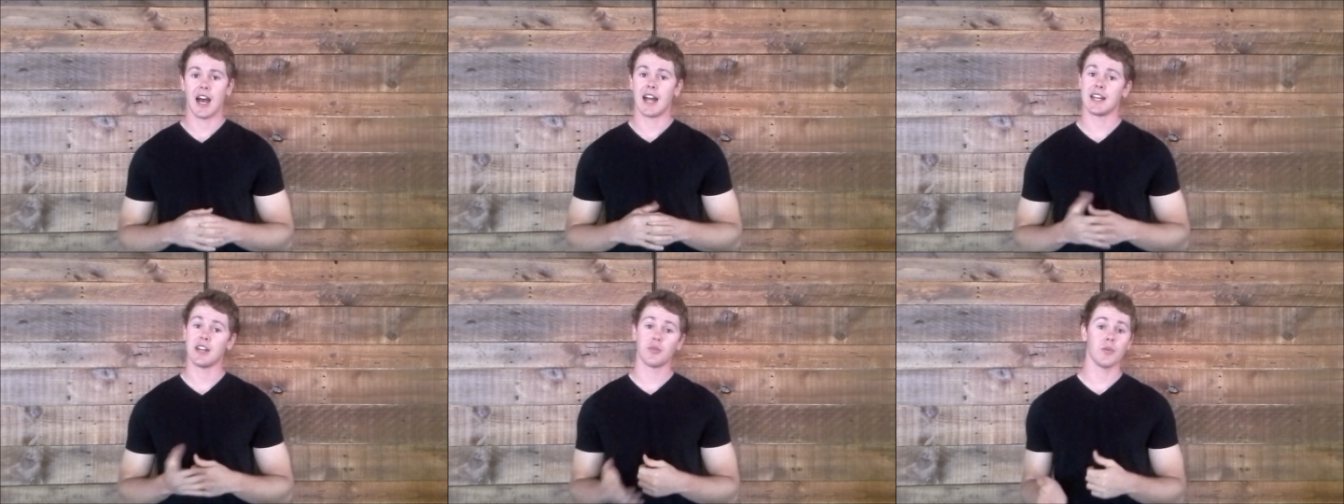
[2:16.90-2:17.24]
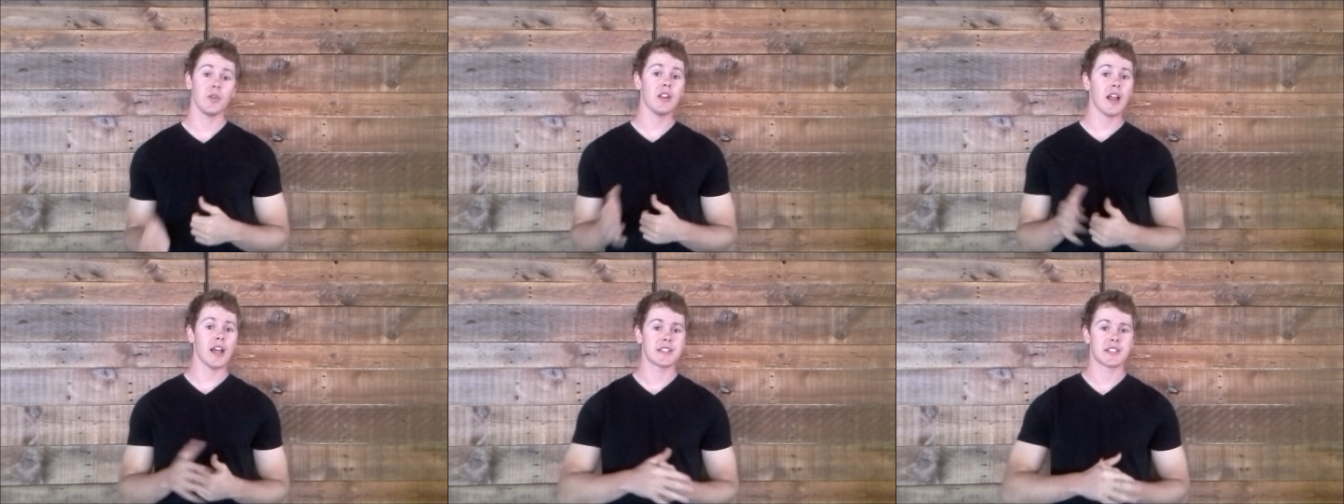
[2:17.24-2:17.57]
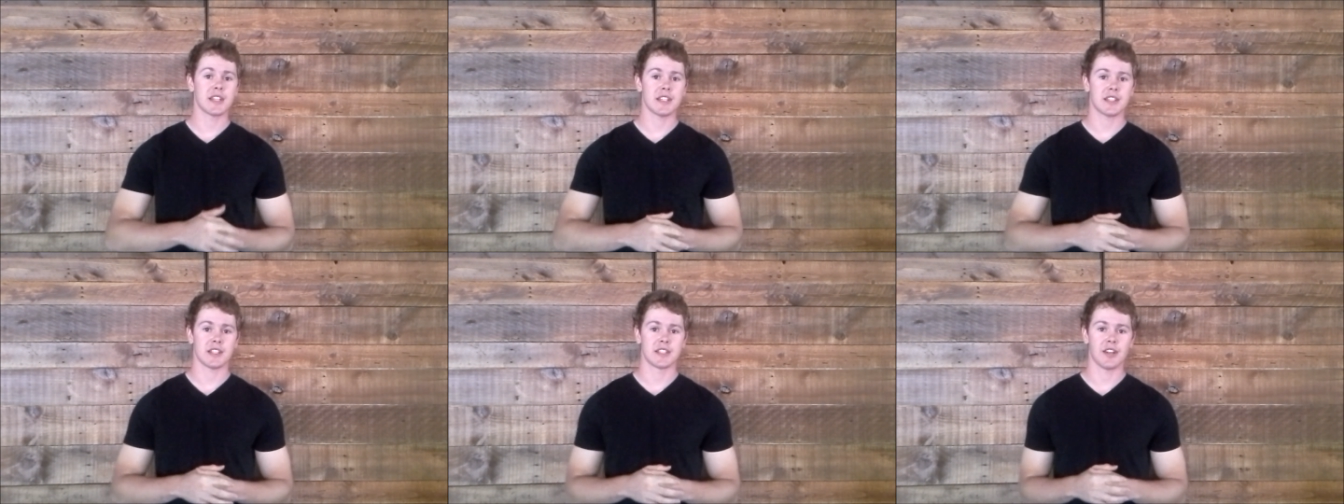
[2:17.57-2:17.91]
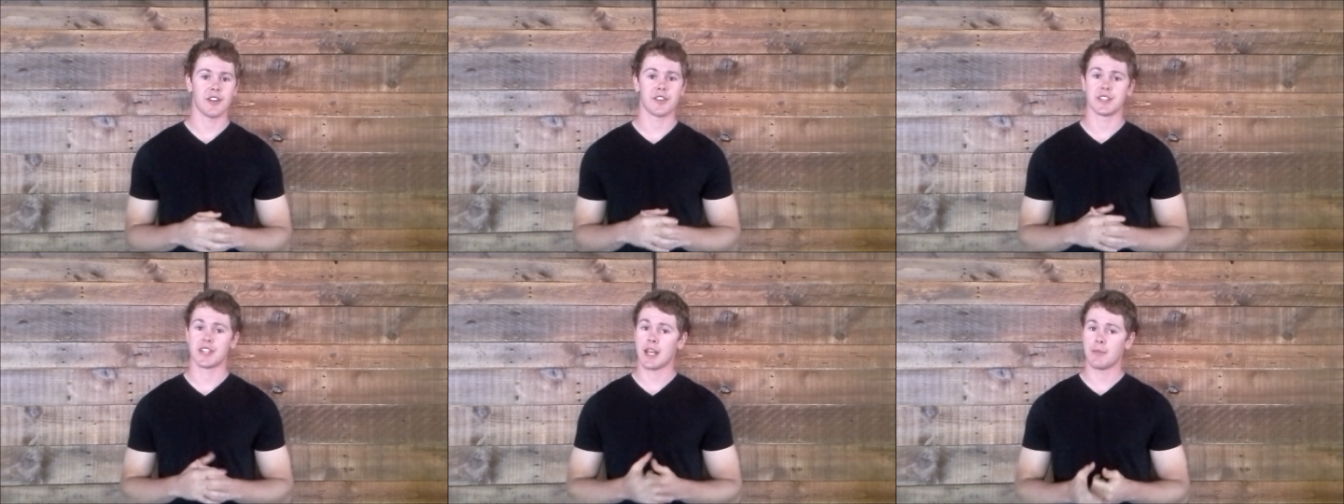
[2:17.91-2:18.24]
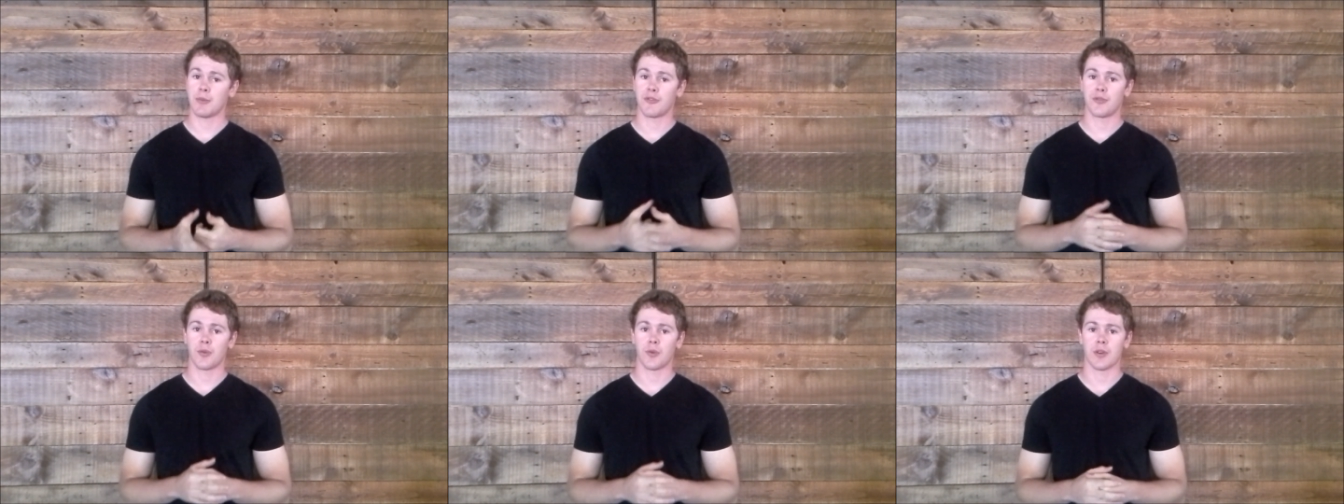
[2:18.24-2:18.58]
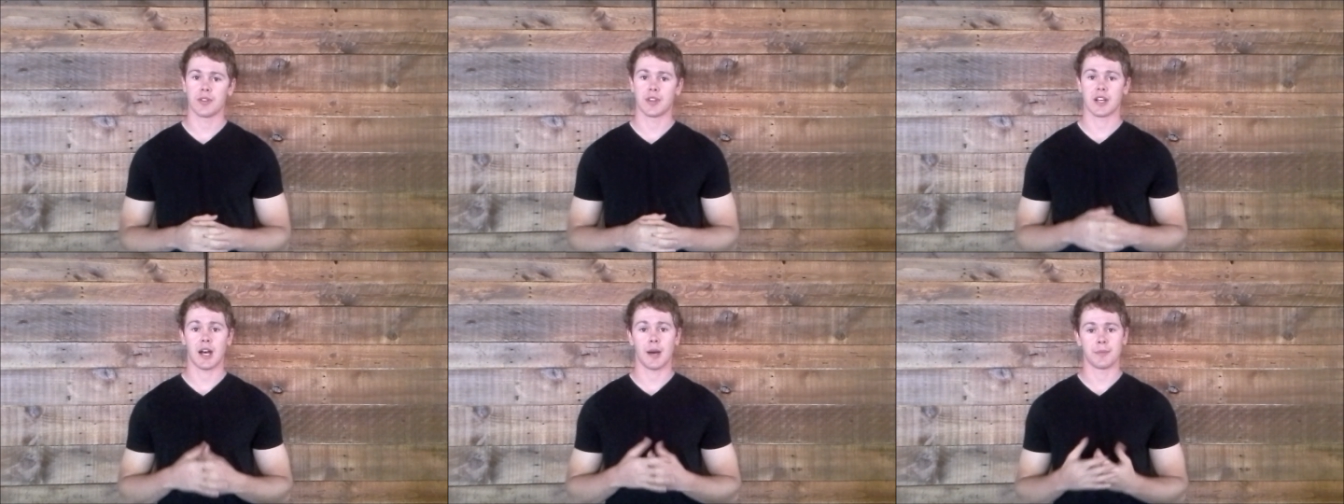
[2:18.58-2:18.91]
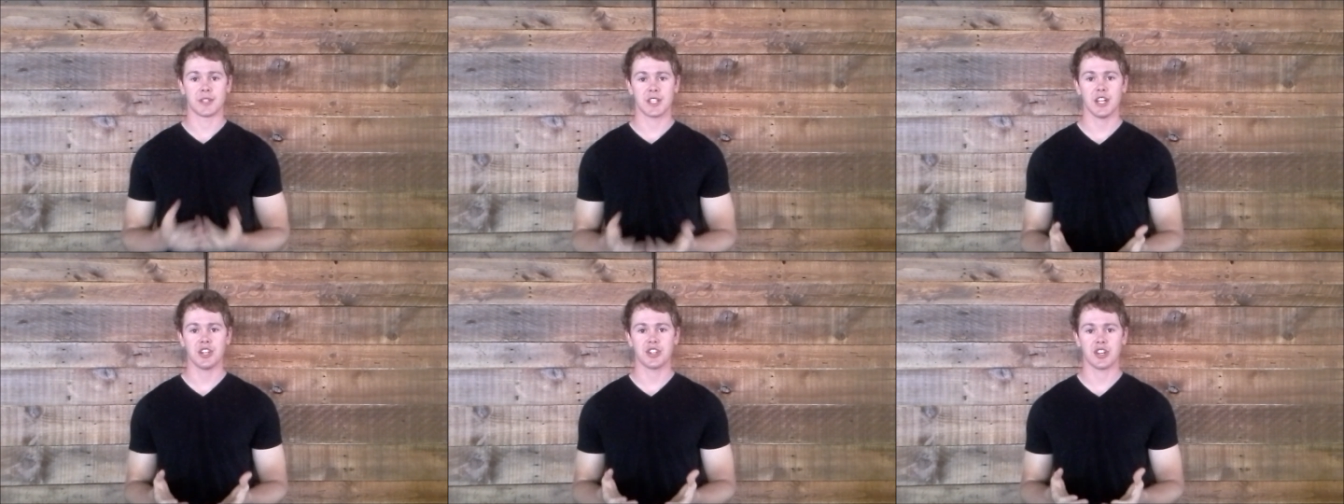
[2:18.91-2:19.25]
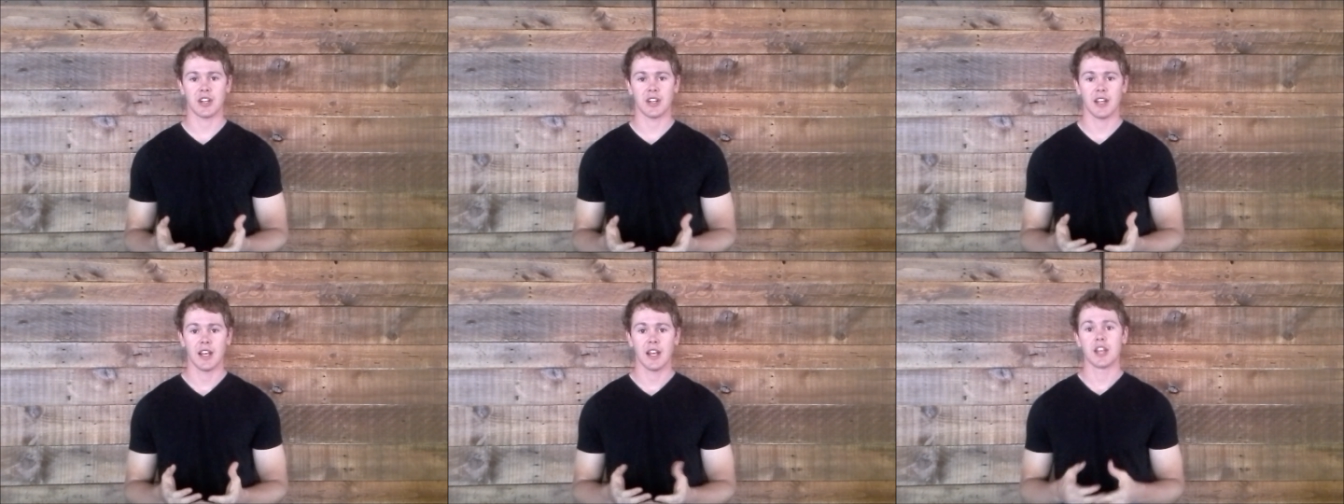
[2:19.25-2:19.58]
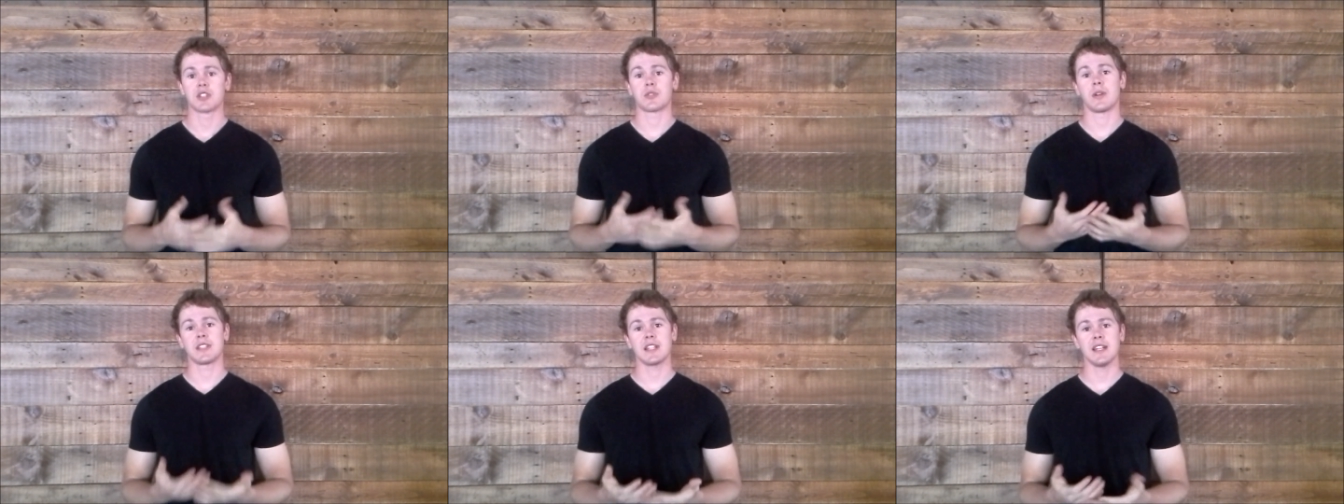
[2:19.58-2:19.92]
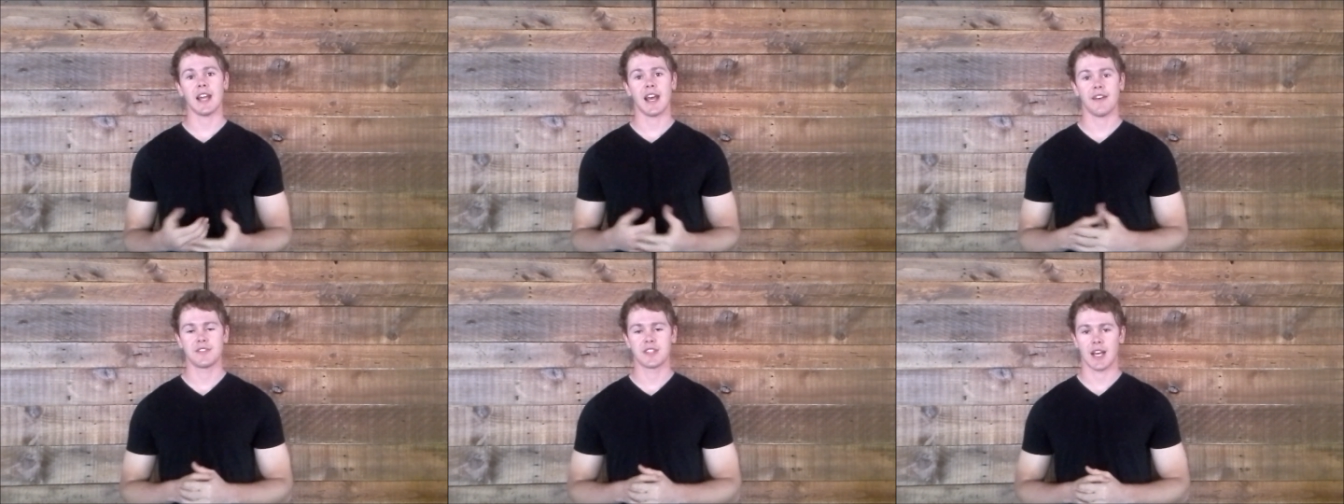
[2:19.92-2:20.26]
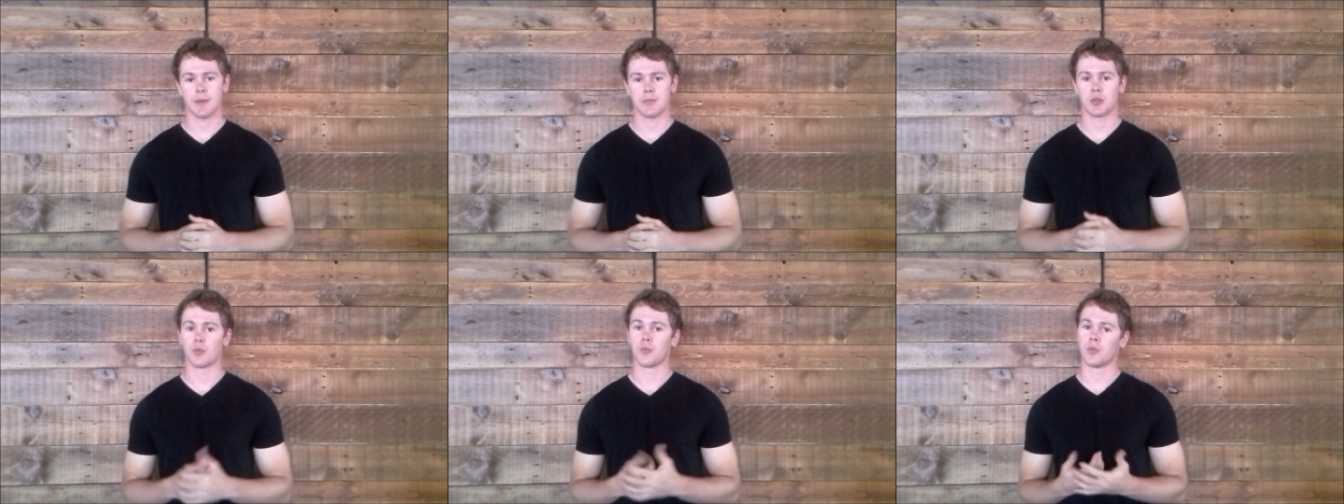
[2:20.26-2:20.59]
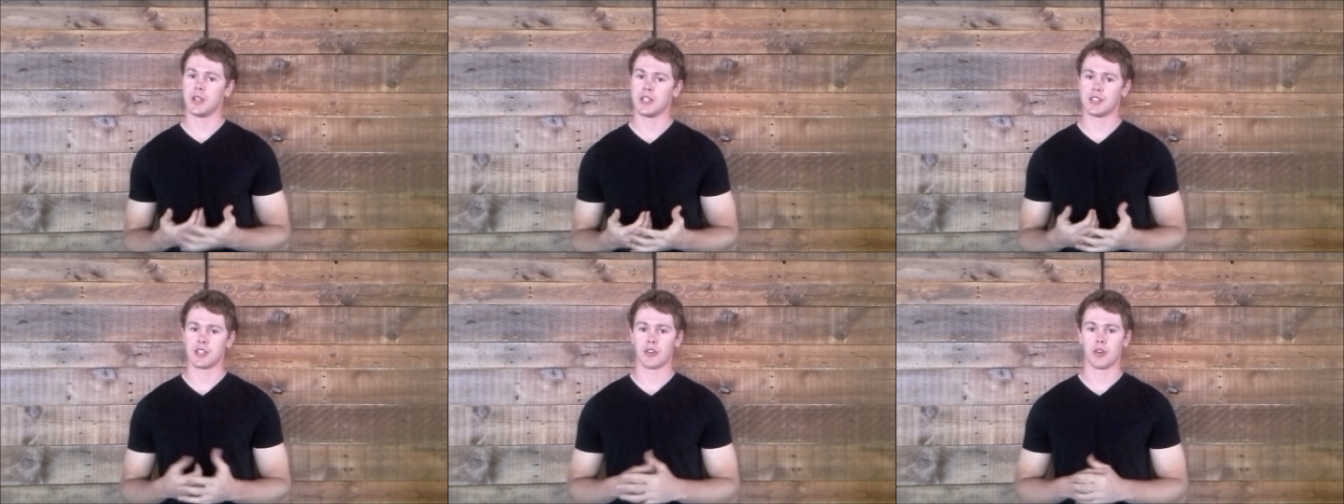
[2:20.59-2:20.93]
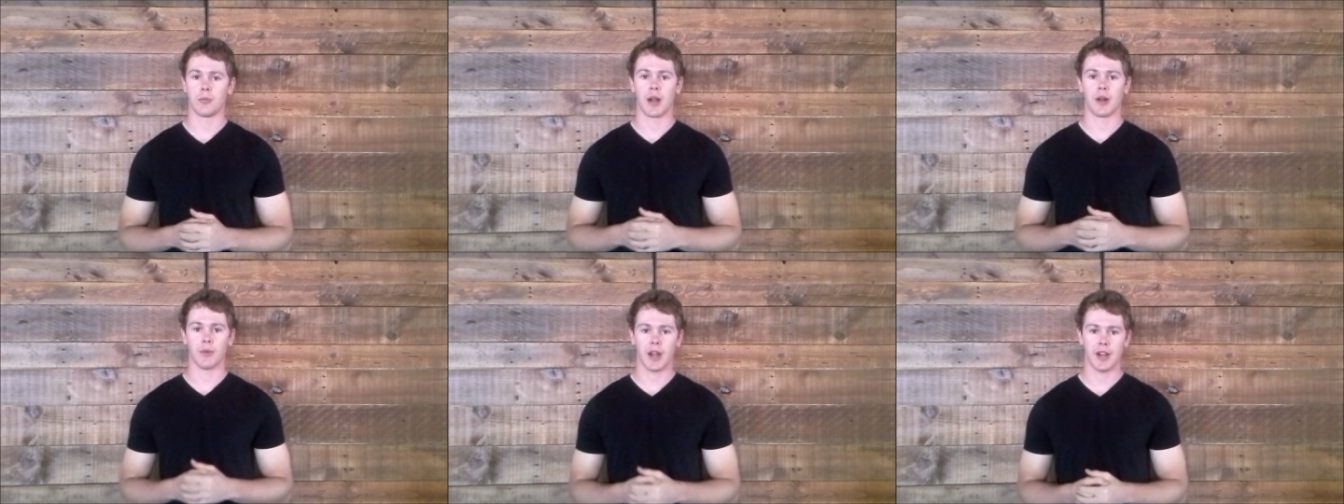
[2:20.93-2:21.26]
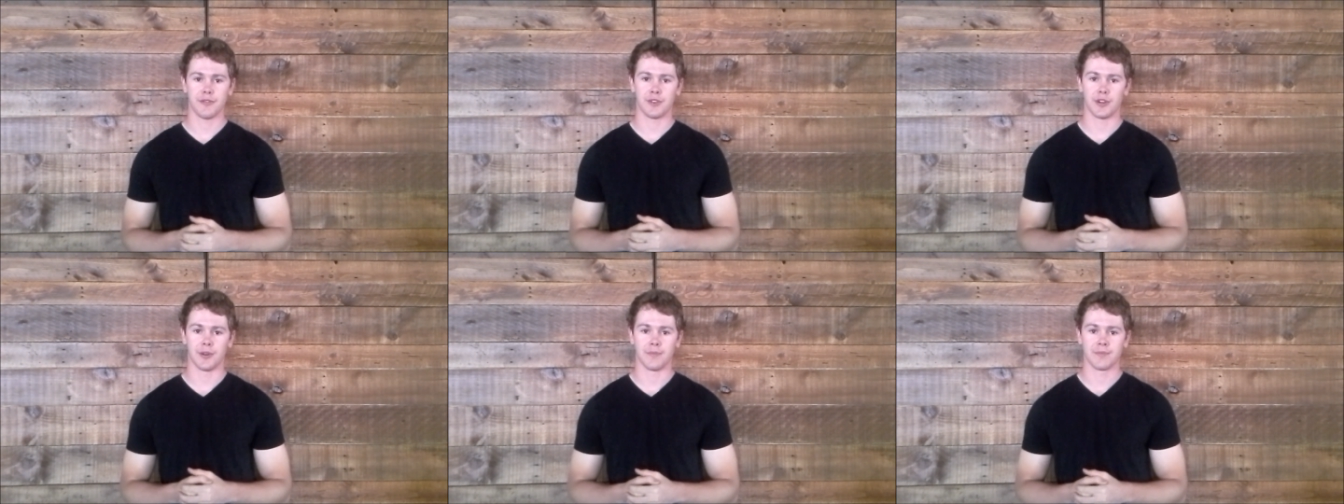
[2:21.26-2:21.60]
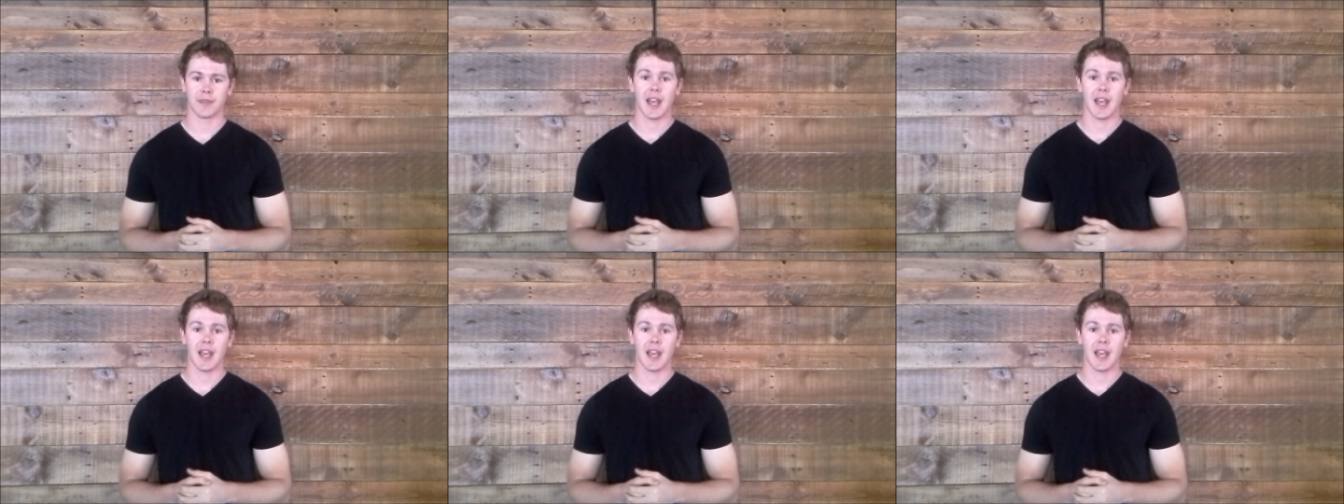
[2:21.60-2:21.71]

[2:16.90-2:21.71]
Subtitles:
I didn't realize this until the day before the competition, so I didn't have time to re-zero my rifle.